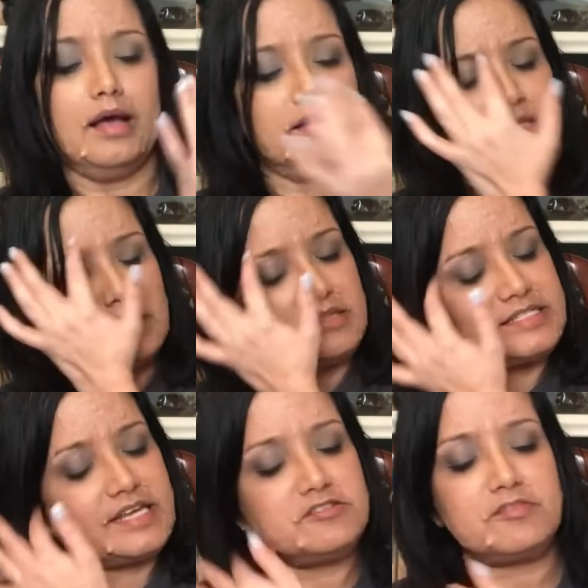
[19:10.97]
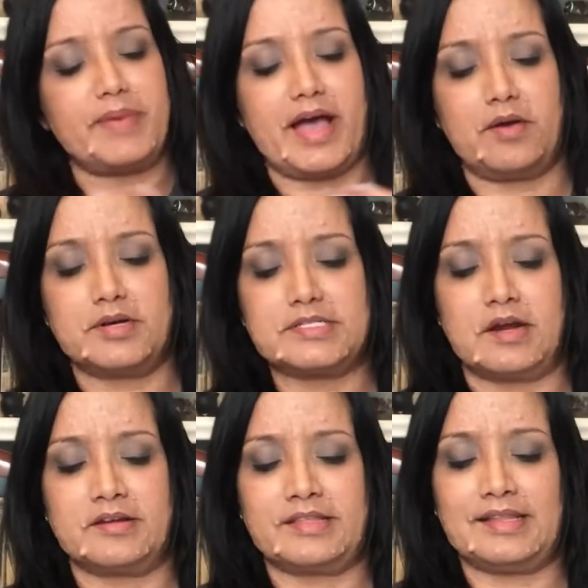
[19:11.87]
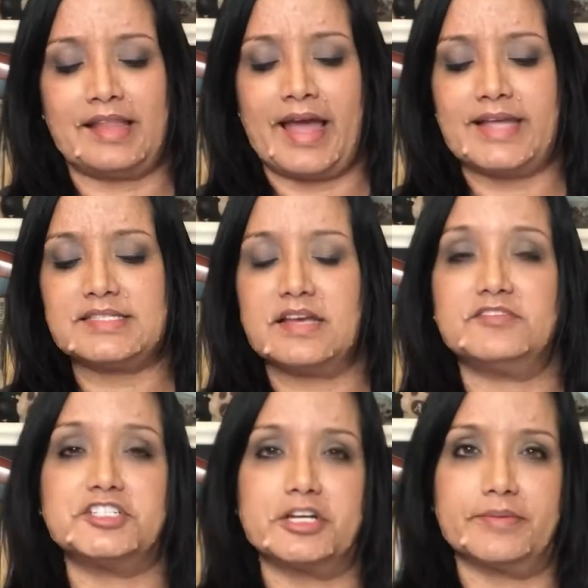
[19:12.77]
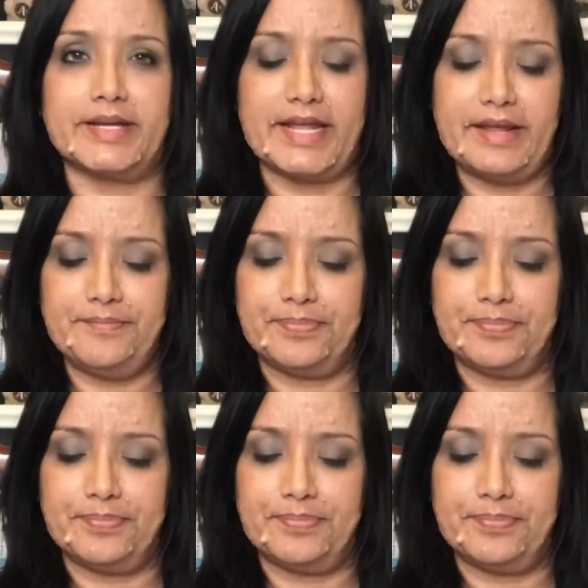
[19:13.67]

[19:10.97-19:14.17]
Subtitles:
So the Central Powers are the alliance of Germany,